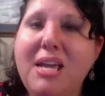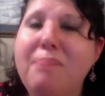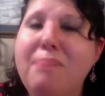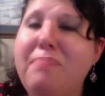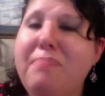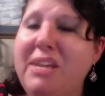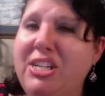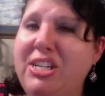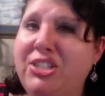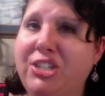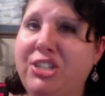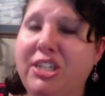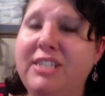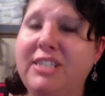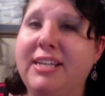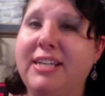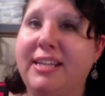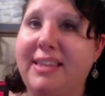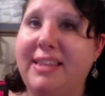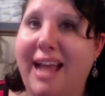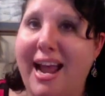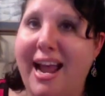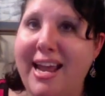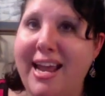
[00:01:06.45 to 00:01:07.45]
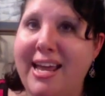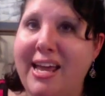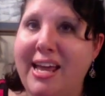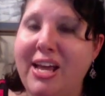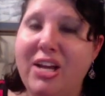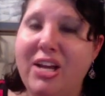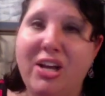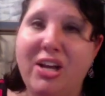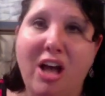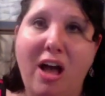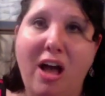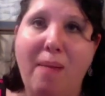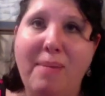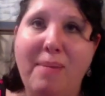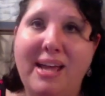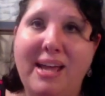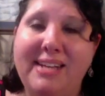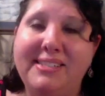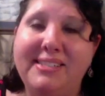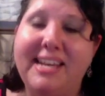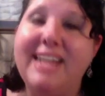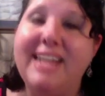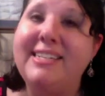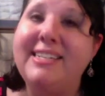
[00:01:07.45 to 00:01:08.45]
Be sure to like,
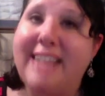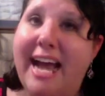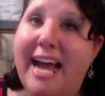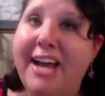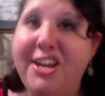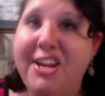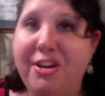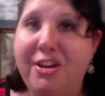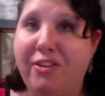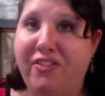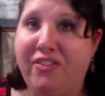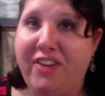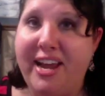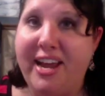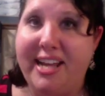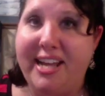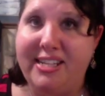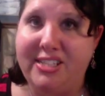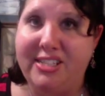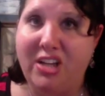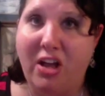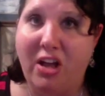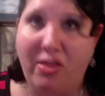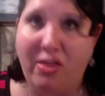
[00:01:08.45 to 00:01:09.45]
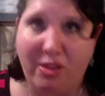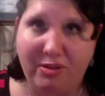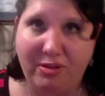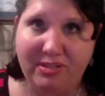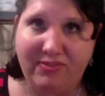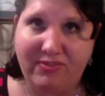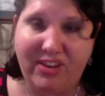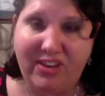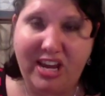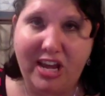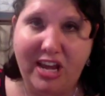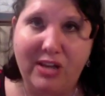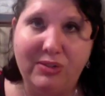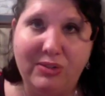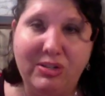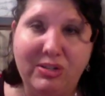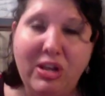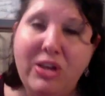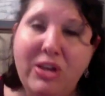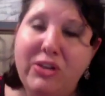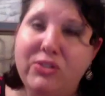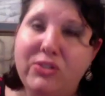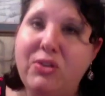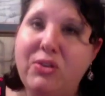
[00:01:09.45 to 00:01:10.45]
comment, and tag your friends on those videos
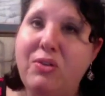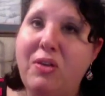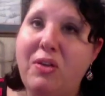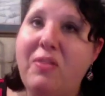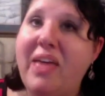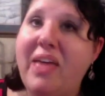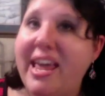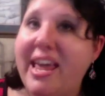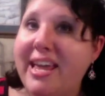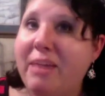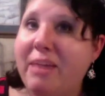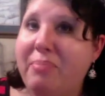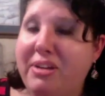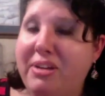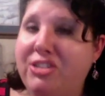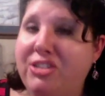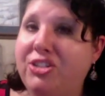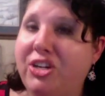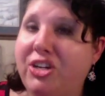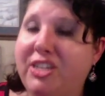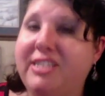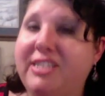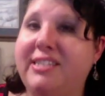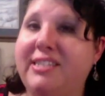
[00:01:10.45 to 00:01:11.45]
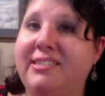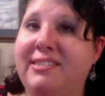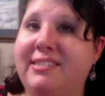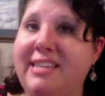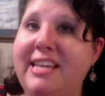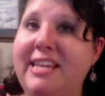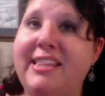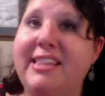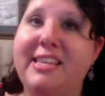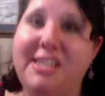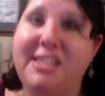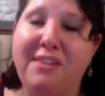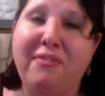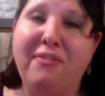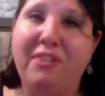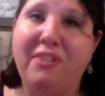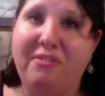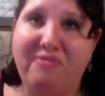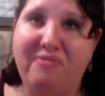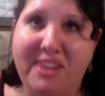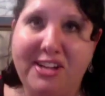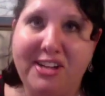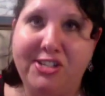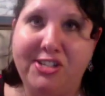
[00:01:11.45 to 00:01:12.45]
so that they can be sure to see the
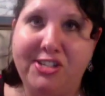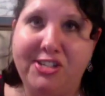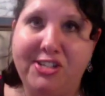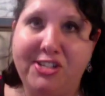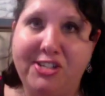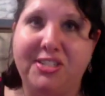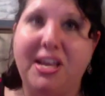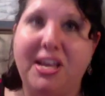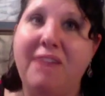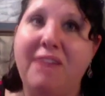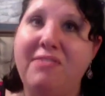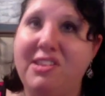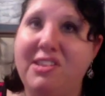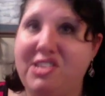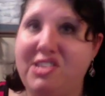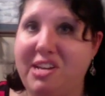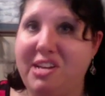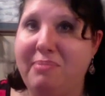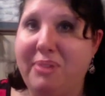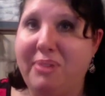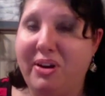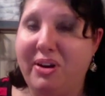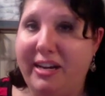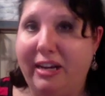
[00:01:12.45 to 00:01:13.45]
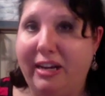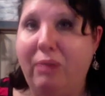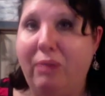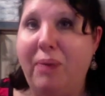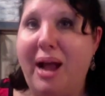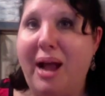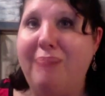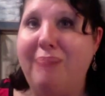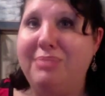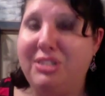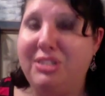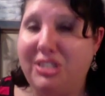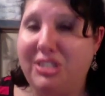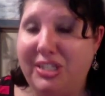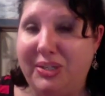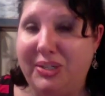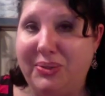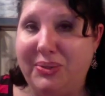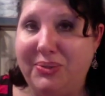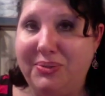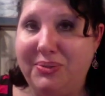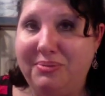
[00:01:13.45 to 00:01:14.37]
different features of the Jamberry Nail Wraps too.